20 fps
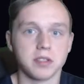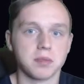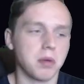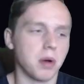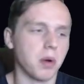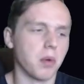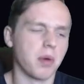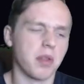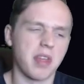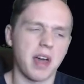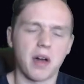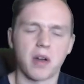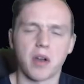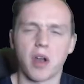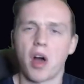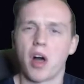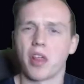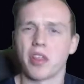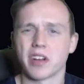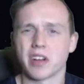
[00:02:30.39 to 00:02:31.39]
but without
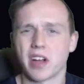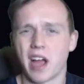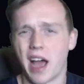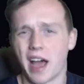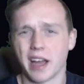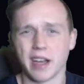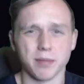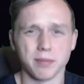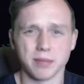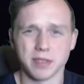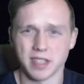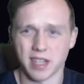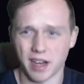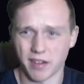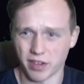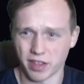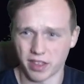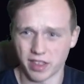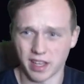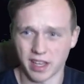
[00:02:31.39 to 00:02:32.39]
all their items and
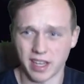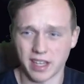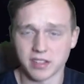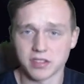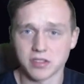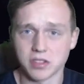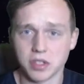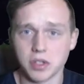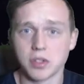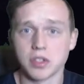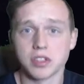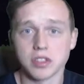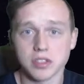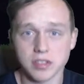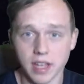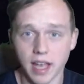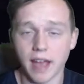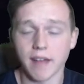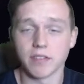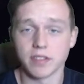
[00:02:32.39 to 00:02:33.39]
everything in it, so you can just
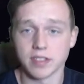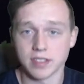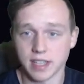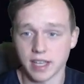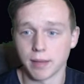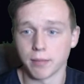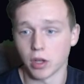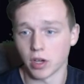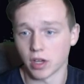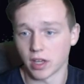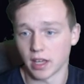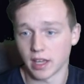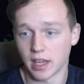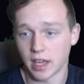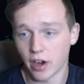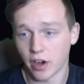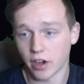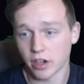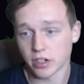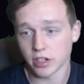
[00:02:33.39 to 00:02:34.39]
have the same looking
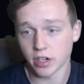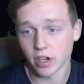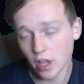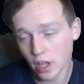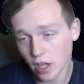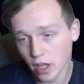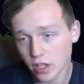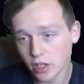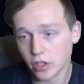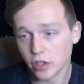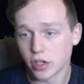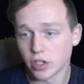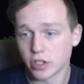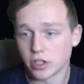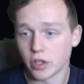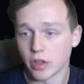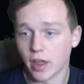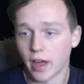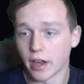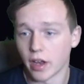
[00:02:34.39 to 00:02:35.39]
character, you could
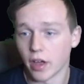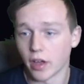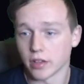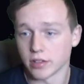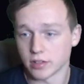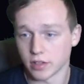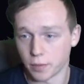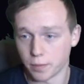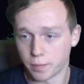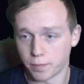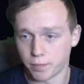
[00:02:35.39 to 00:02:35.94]
do that also.